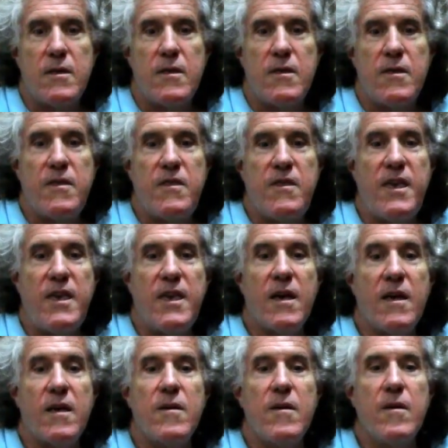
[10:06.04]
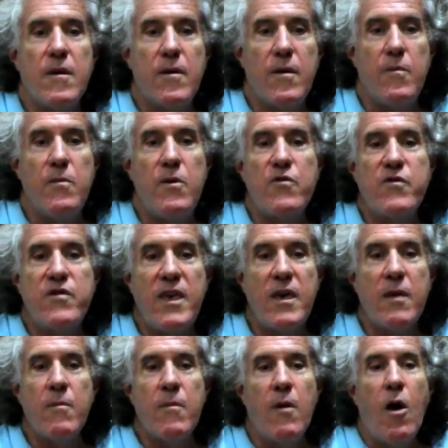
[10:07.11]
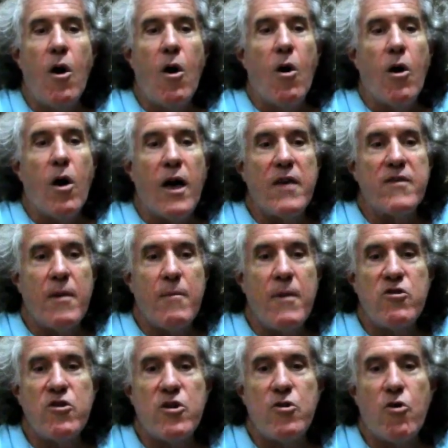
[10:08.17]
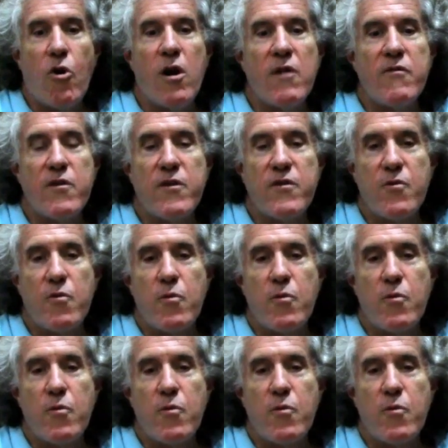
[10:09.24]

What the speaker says: The museum, as I mentioned, offers